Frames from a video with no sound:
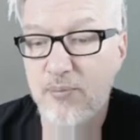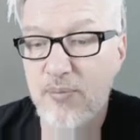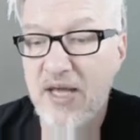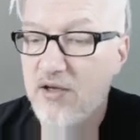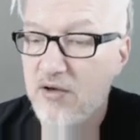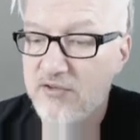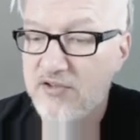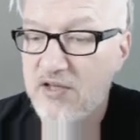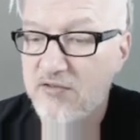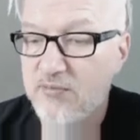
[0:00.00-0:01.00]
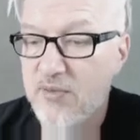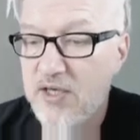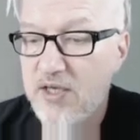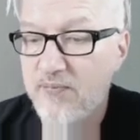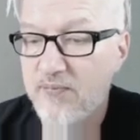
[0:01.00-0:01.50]
bag of saved
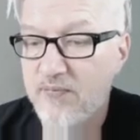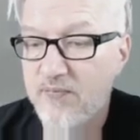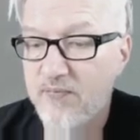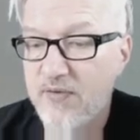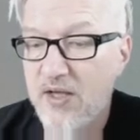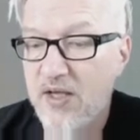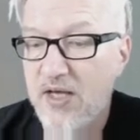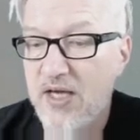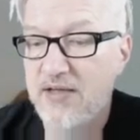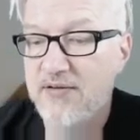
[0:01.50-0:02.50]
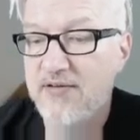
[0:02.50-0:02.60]
money. And